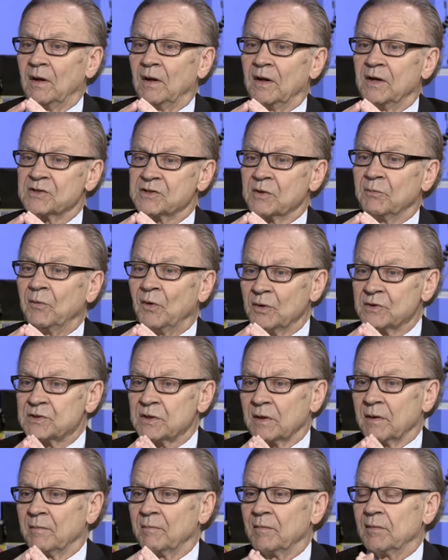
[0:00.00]
is a
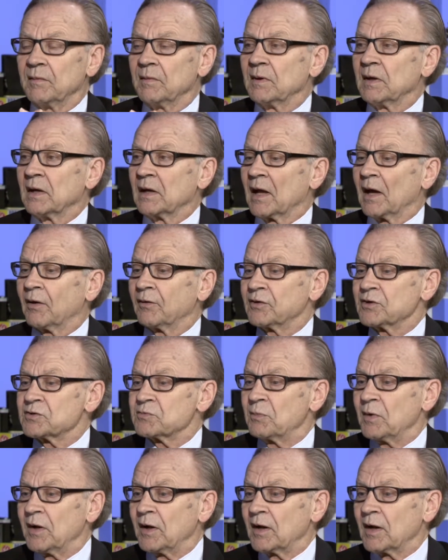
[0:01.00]
Muslim allowed to
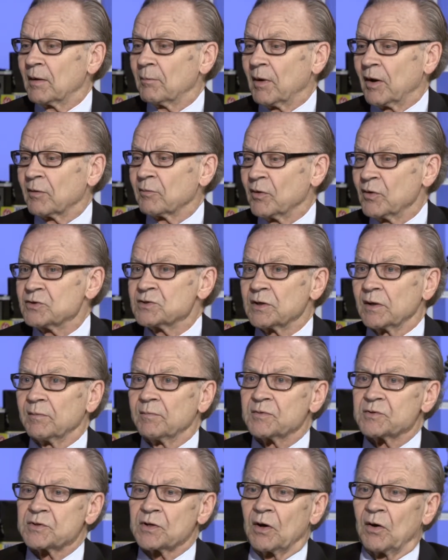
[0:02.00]
speak about
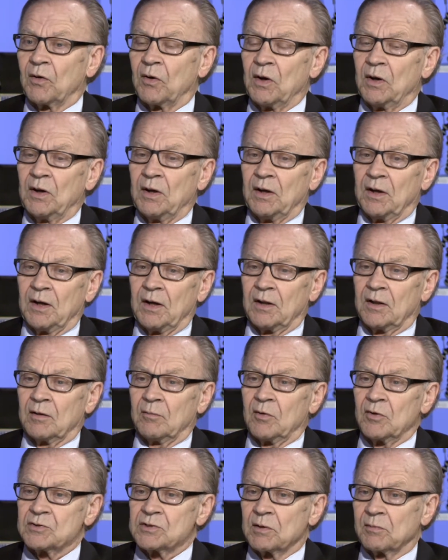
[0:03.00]
Muslims. So in the
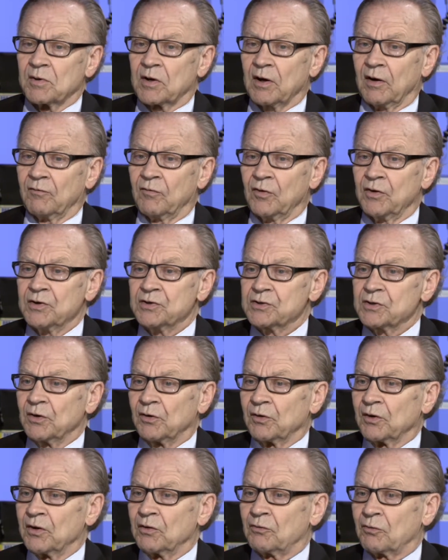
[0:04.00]
Muslim coverage,
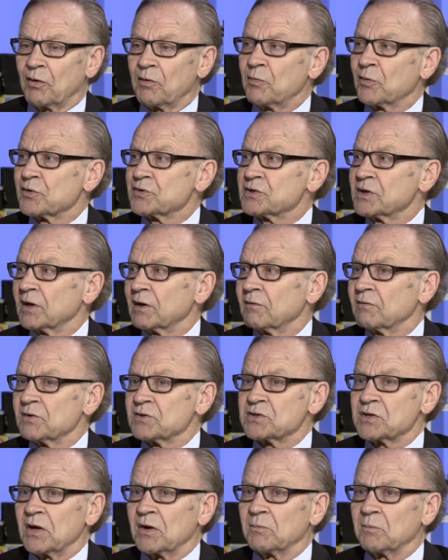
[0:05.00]
only 3% of the
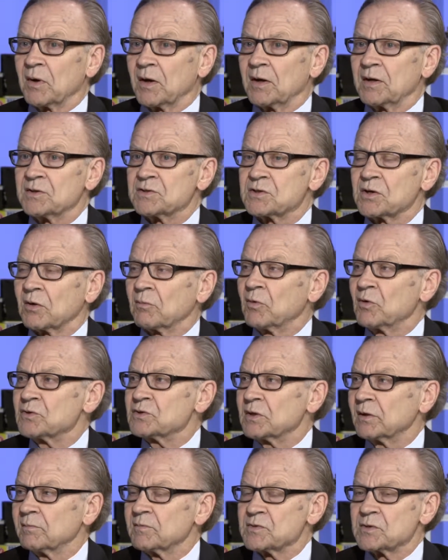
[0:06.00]
sound bites are
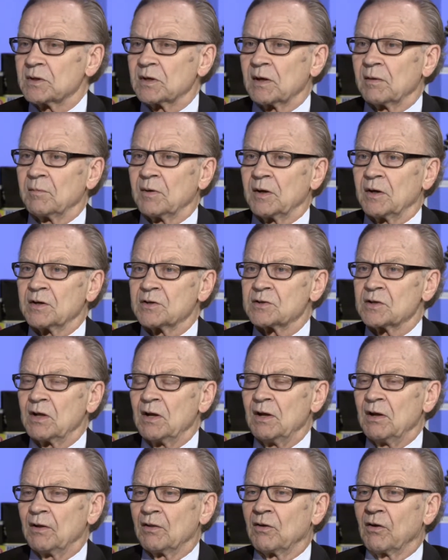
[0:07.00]
Muslims. I mean,
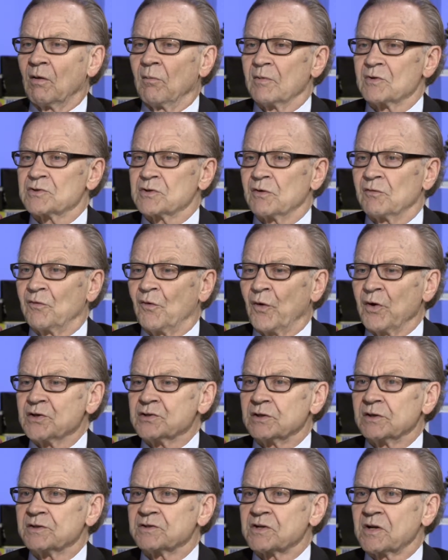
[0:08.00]
they're almost a
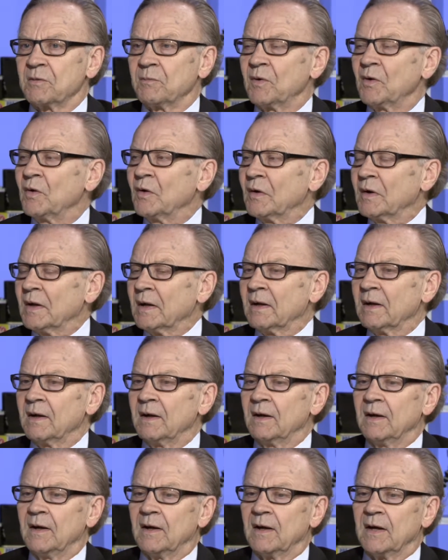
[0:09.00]
voiceless community
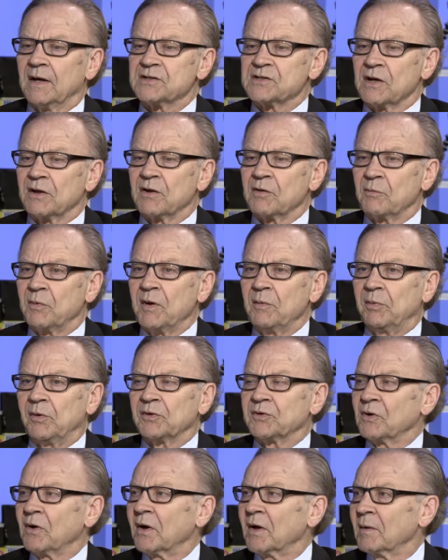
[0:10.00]
as other people
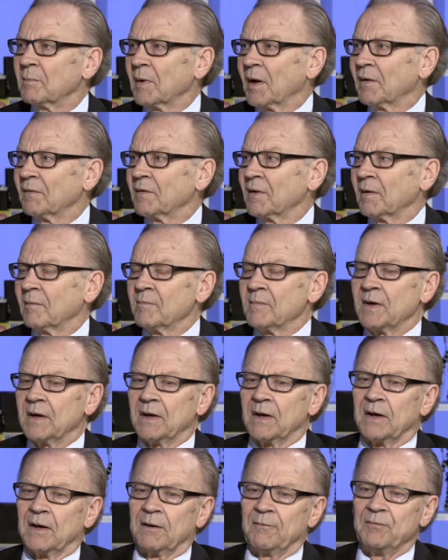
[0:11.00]
talk about them.
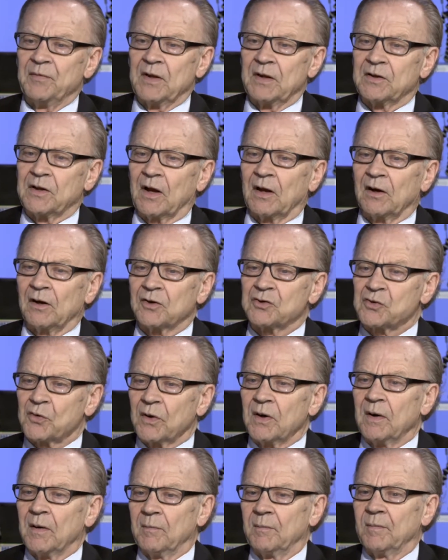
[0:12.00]
Donald
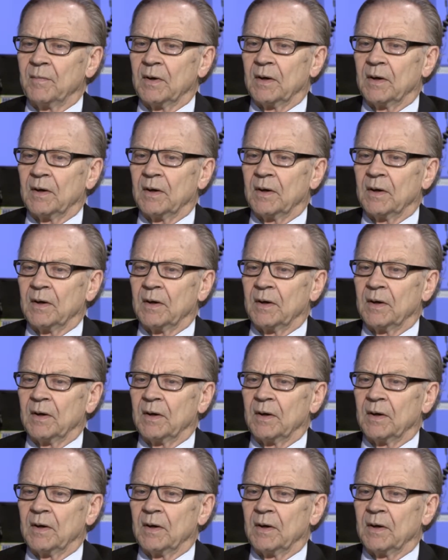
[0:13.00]
Trump,